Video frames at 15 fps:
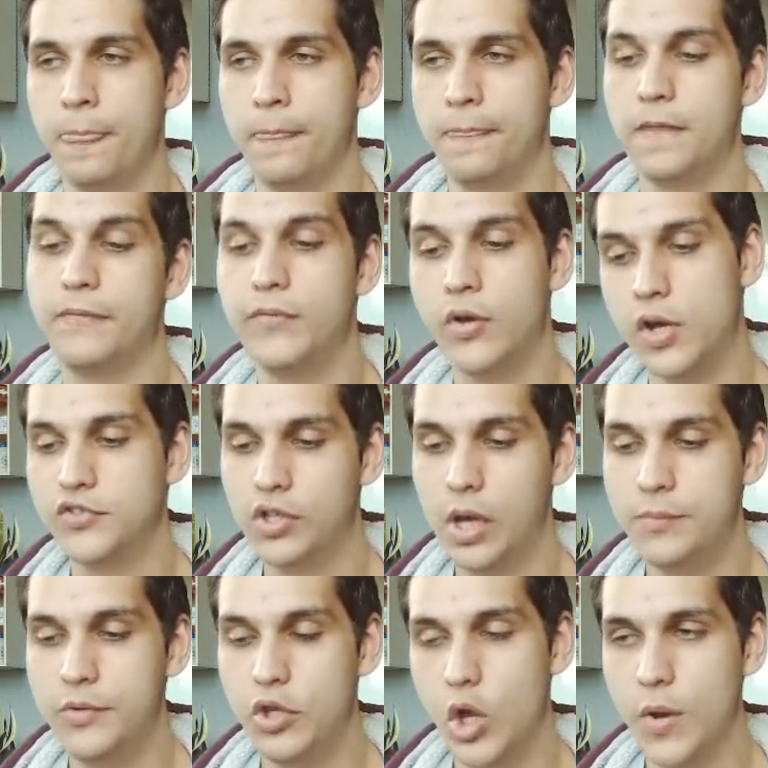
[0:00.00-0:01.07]
first
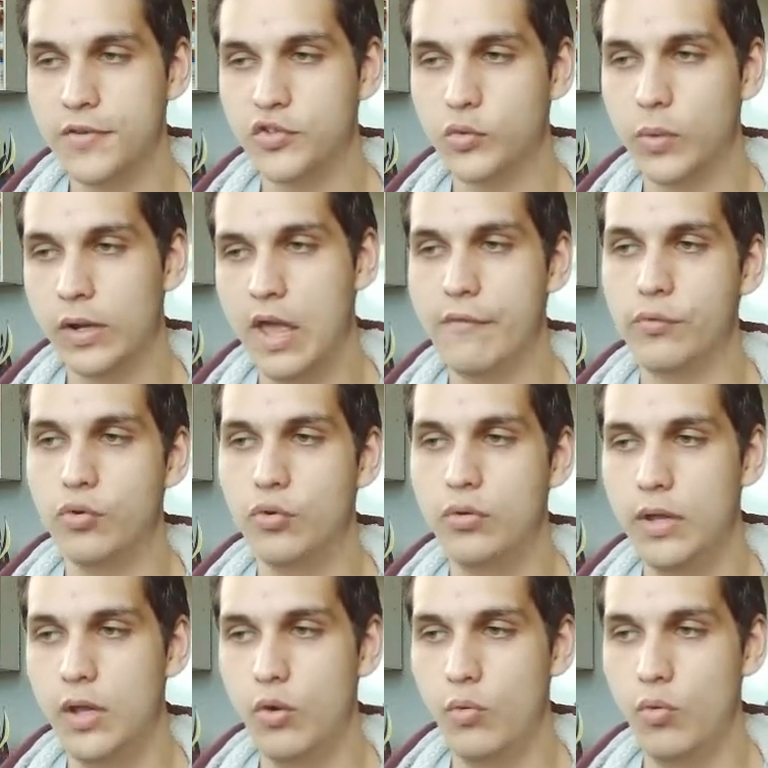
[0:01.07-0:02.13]
time you go into a level,
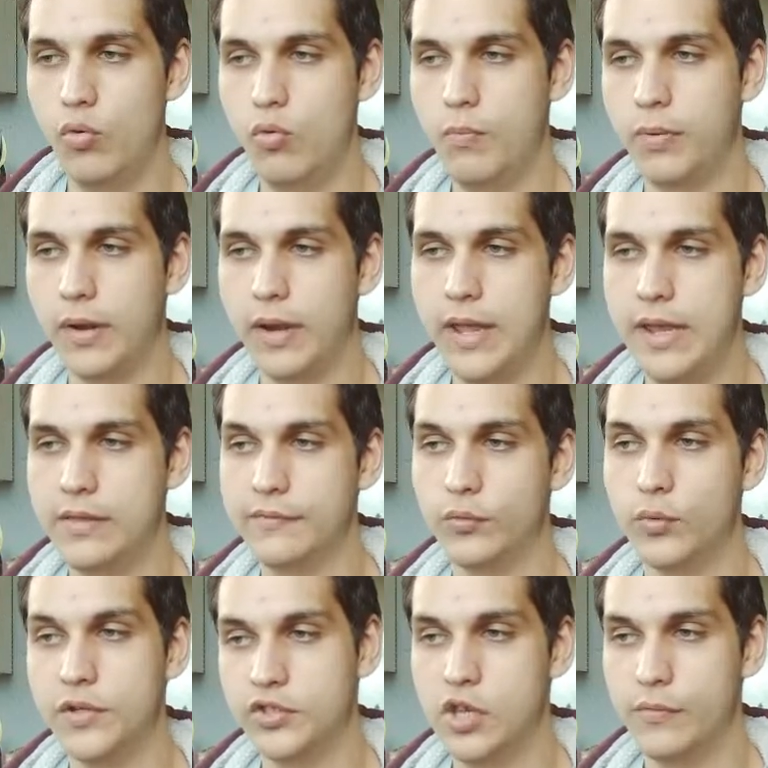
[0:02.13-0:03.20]
it will play the
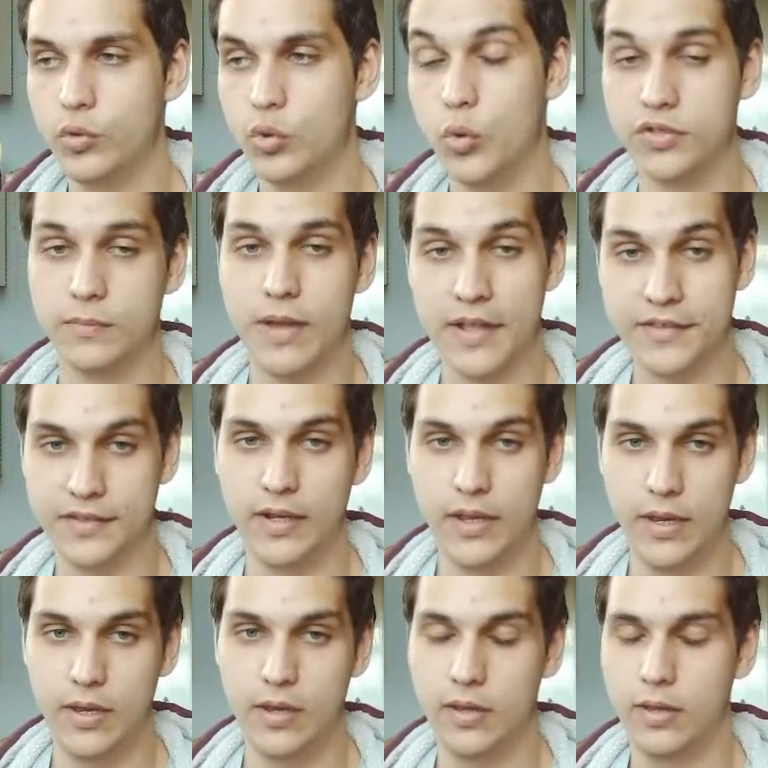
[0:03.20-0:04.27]
voiceover
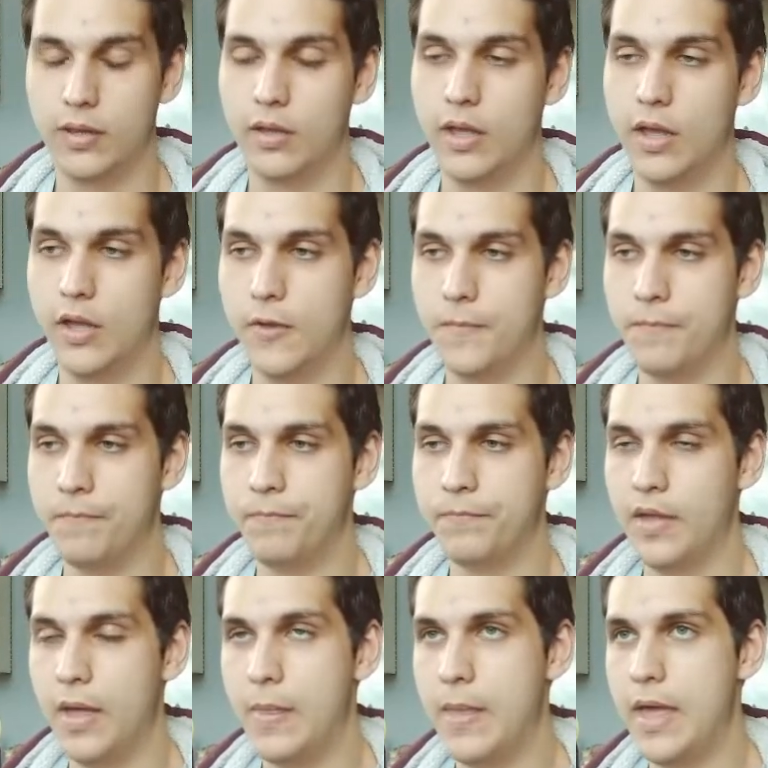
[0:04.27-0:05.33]
automatically.
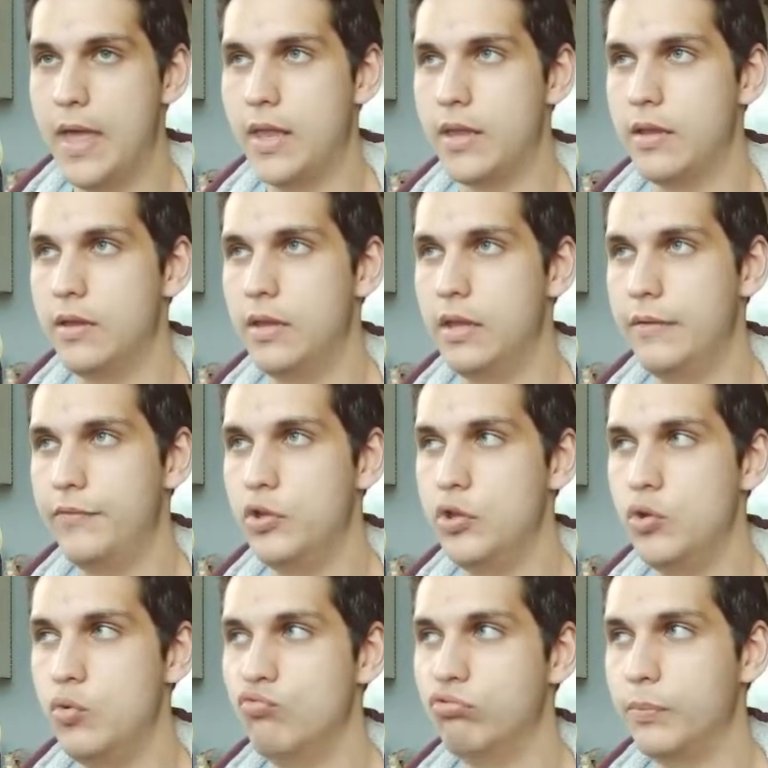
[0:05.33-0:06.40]
And then if
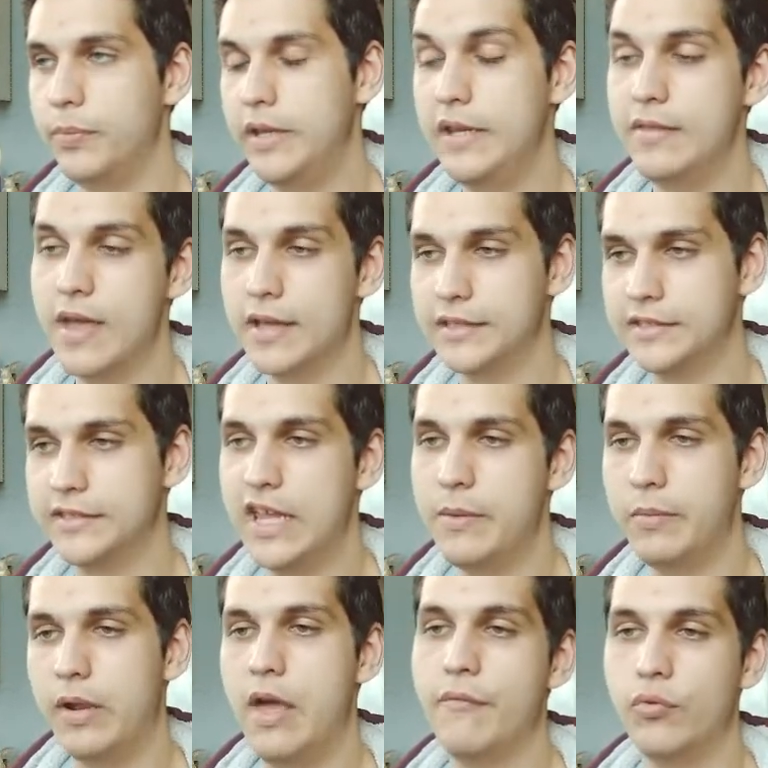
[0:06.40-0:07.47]
you repeat that
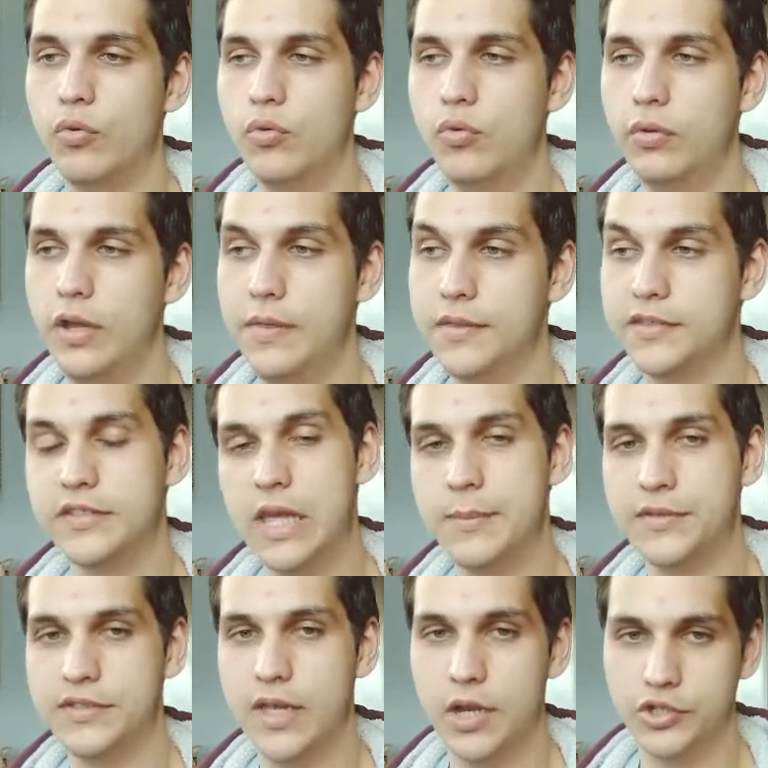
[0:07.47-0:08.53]
same level in the same
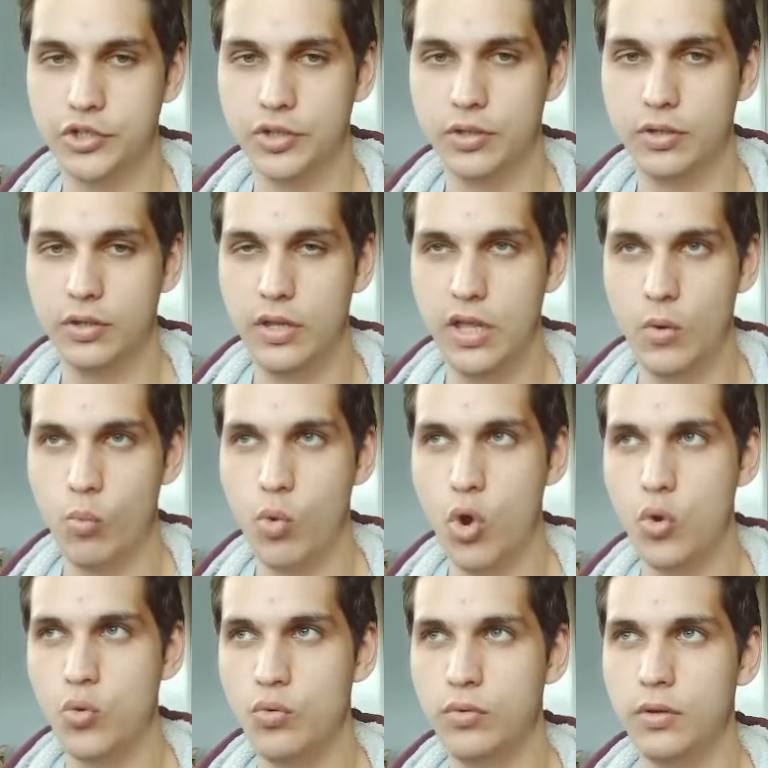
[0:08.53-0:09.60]
session, it
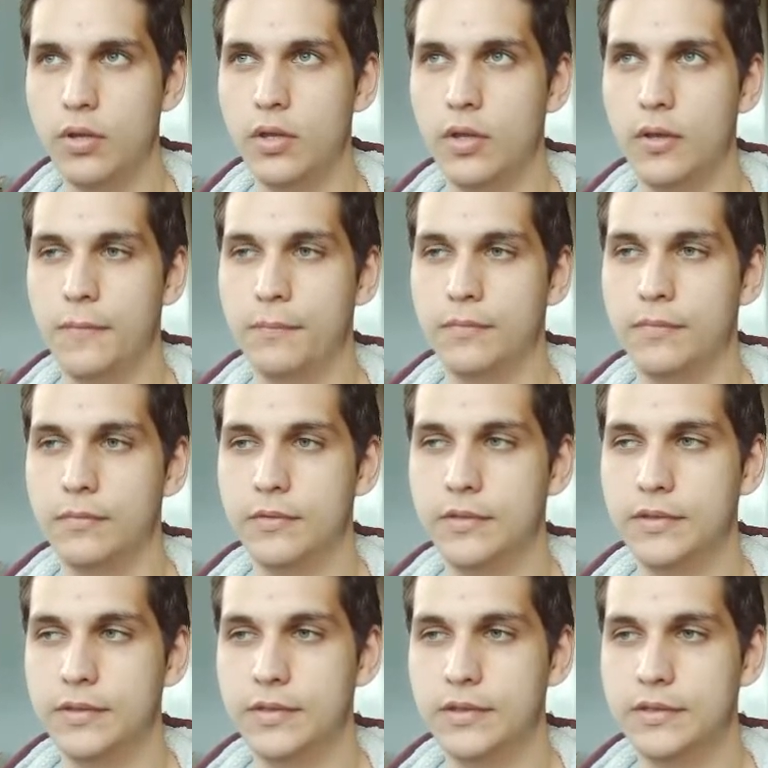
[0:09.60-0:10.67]
won't
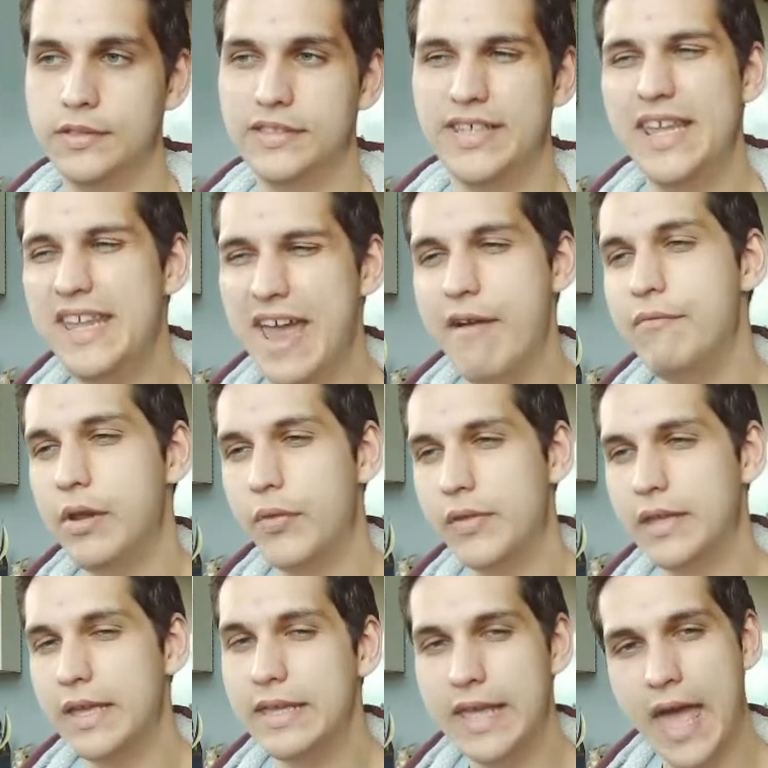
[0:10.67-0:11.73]
say
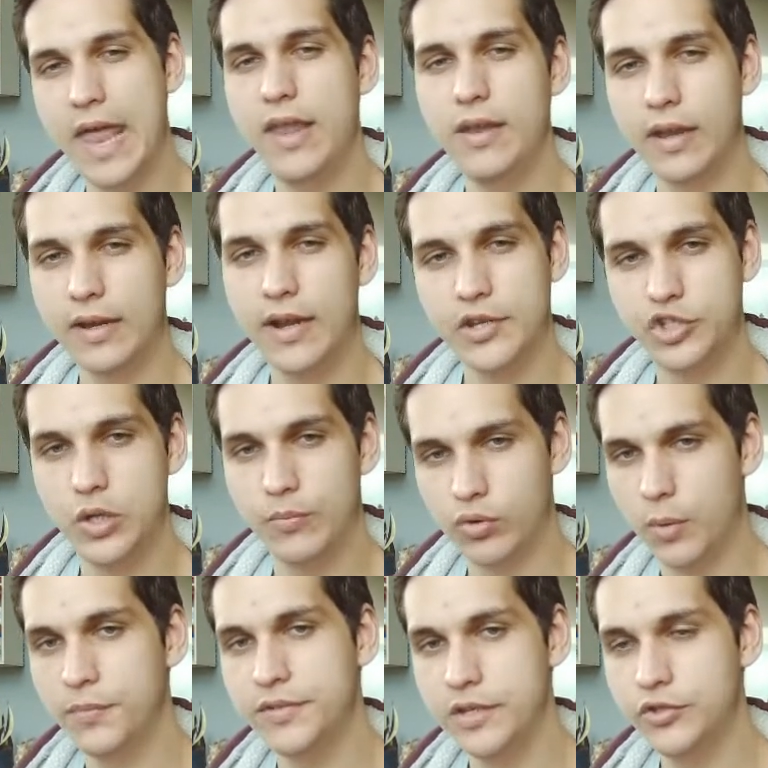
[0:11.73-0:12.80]
everything again unless you
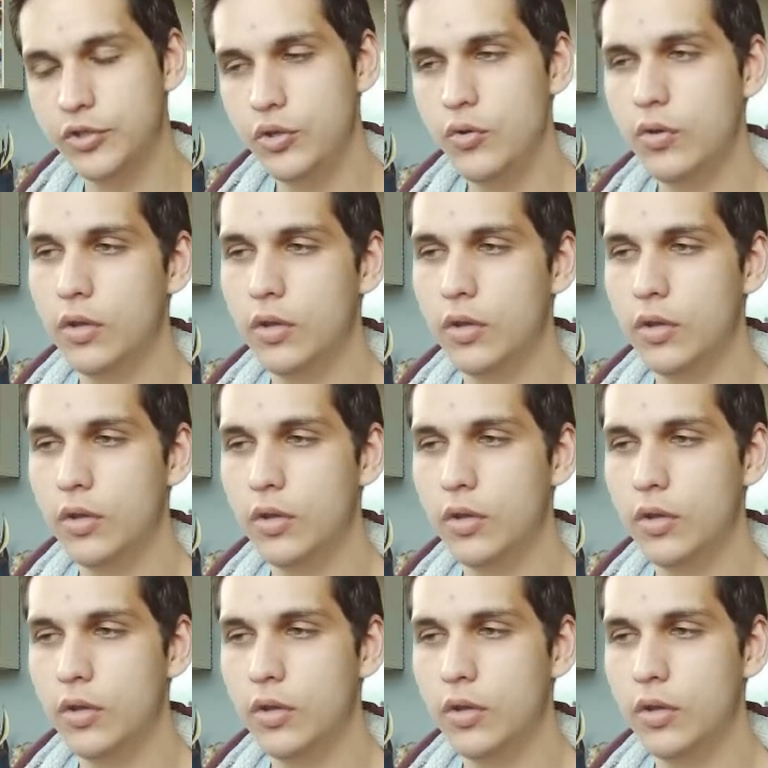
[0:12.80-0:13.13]
prompt it to.